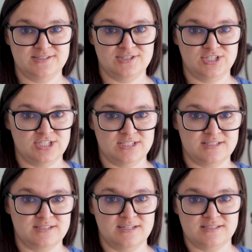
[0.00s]

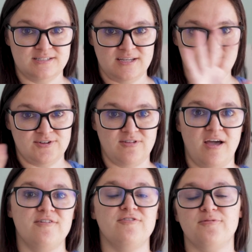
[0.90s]
she's gonna save your
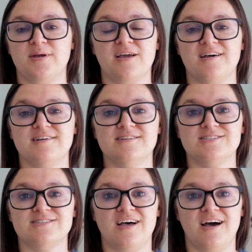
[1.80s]
life
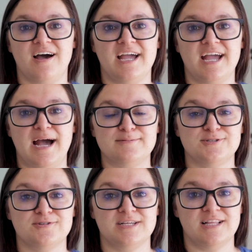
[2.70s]
because I
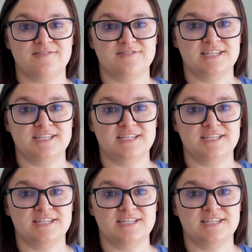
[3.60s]
absolutely love